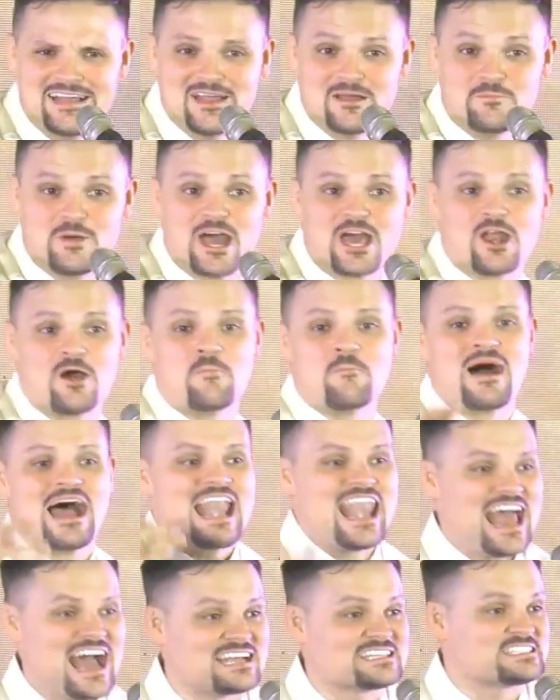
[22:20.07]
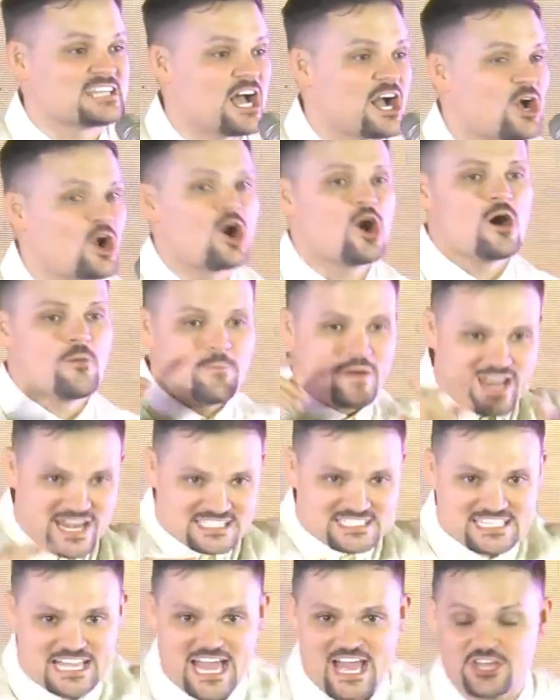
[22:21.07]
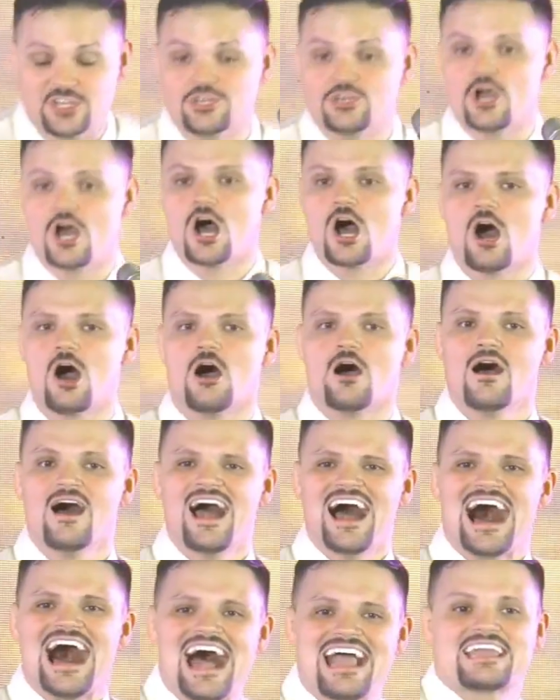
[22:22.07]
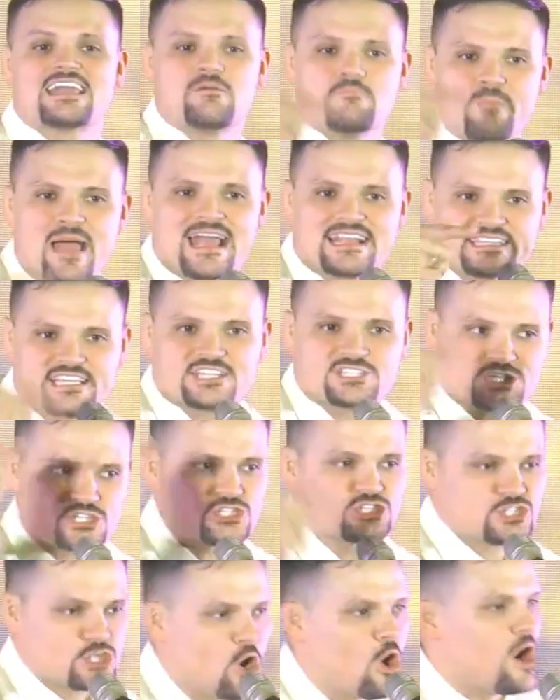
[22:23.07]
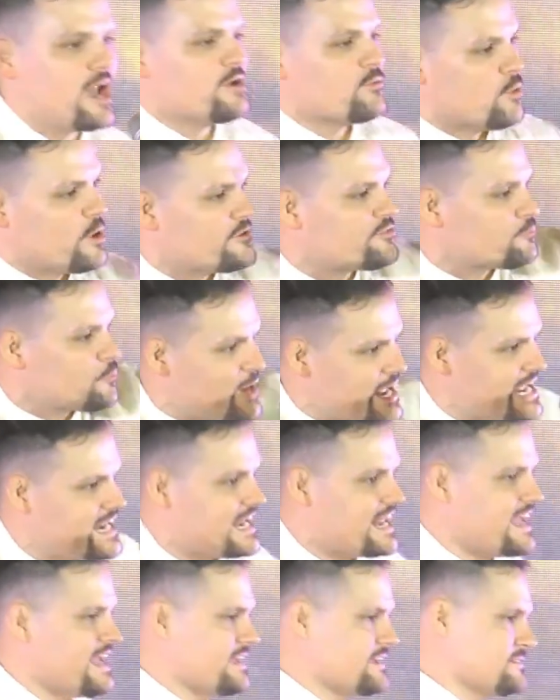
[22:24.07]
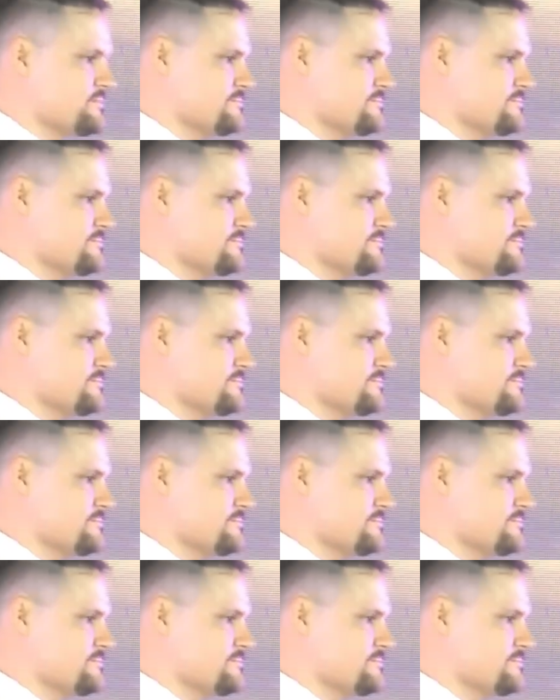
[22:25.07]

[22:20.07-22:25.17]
Pero may lasa ko para sa inyo. I can make this a story worth reading.